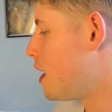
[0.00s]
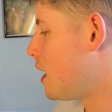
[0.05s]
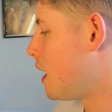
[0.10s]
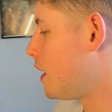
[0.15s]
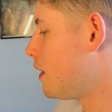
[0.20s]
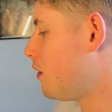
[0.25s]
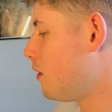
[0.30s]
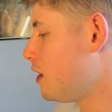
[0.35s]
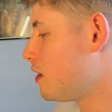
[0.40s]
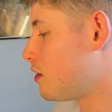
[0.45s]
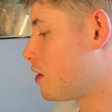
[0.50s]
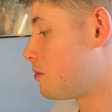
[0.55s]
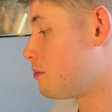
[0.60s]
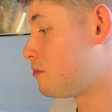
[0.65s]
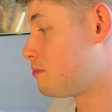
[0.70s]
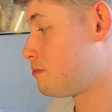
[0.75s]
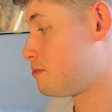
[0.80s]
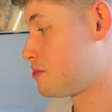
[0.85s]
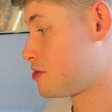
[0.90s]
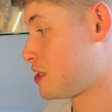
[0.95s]
And I
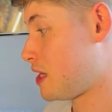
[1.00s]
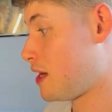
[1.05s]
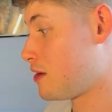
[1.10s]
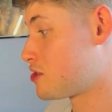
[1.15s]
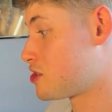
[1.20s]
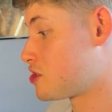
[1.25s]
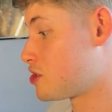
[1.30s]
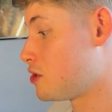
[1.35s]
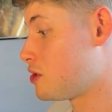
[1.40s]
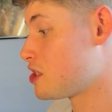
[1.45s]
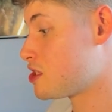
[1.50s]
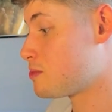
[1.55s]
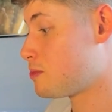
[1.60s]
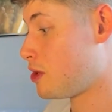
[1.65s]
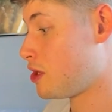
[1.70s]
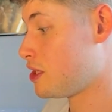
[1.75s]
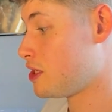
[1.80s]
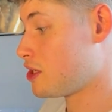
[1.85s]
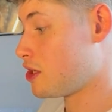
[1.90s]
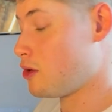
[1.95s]
learned how to do this
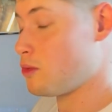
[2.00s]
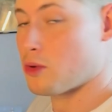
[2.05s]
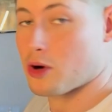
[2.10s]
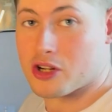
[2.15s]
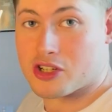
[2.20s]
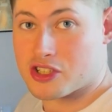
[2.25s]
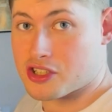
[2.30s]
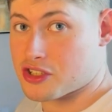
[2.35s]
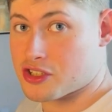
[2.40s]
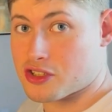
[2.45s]
by, you know, watching a